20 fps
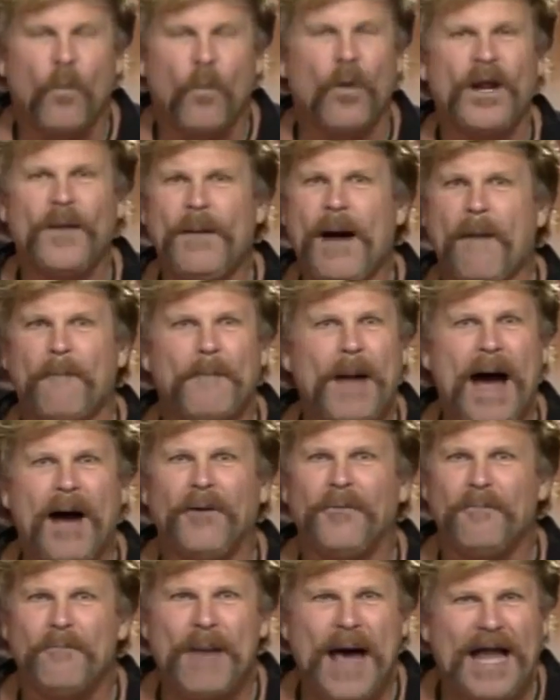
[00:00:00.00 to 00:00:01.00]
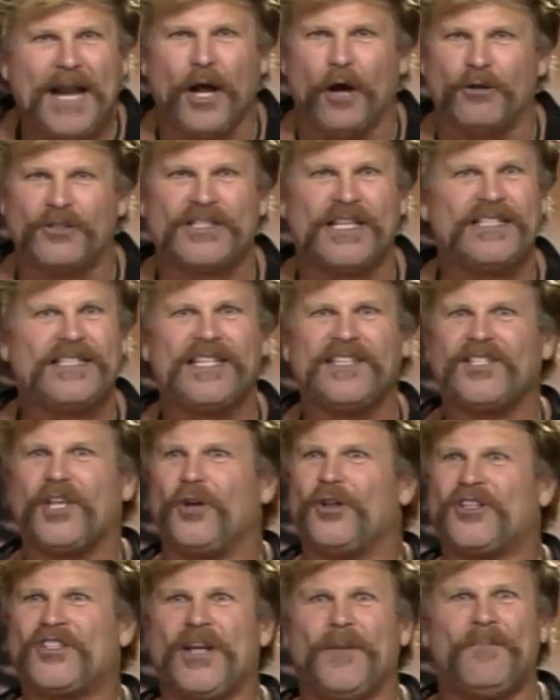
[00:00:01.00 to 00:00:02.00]
What about Mountain Meadows? Let's just
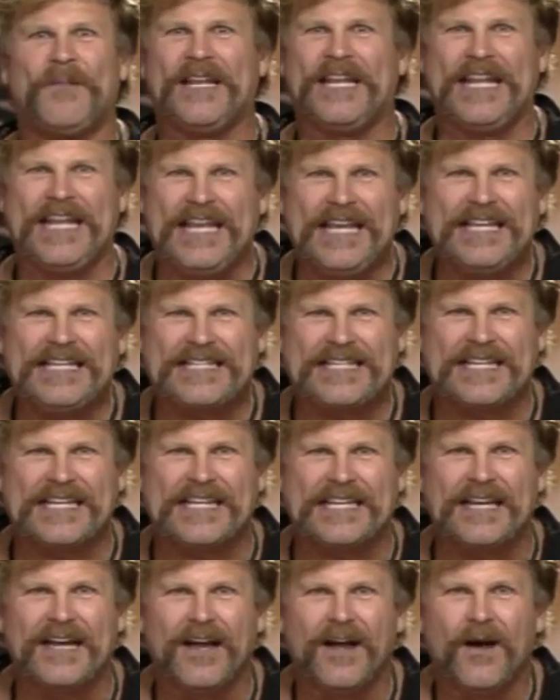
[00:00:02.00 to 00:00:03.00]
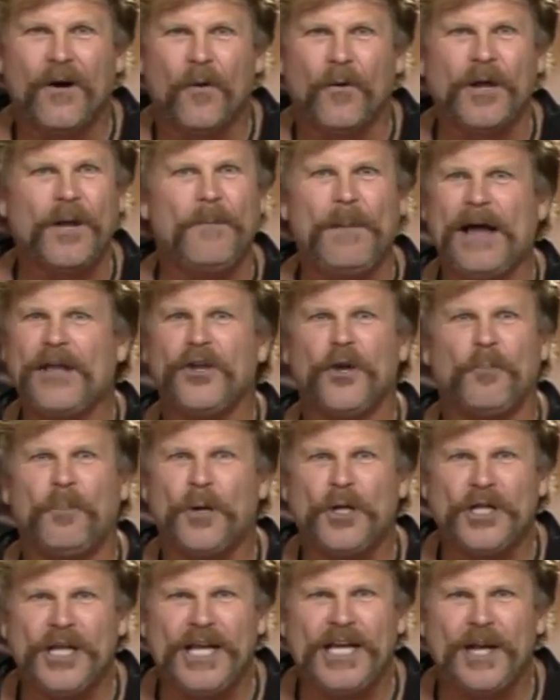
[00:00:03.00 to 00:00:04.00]
go to something easy. What about your
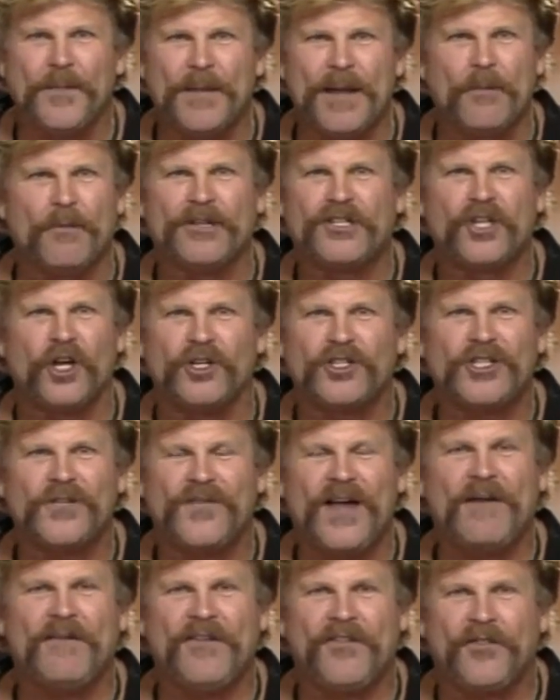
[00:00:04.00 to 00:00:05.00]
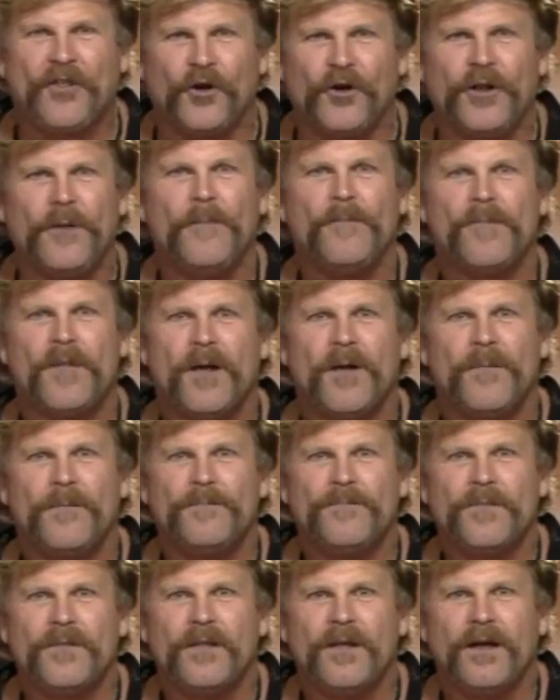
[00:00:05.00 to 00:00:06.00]
polygamy with Joseph? a matter of
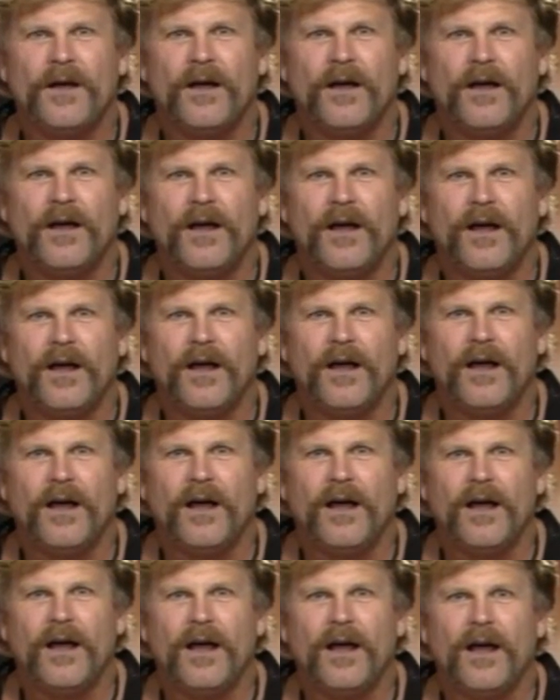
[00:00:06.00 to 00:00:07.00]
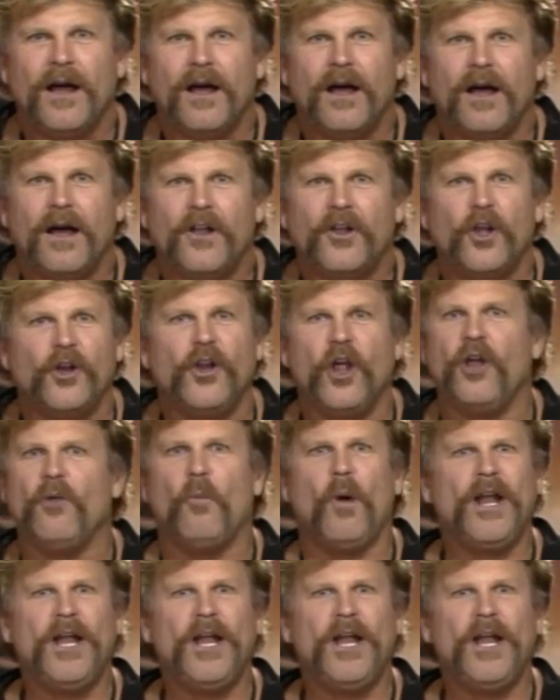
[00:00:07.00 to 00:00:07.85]
opinion of when you read it. No, no.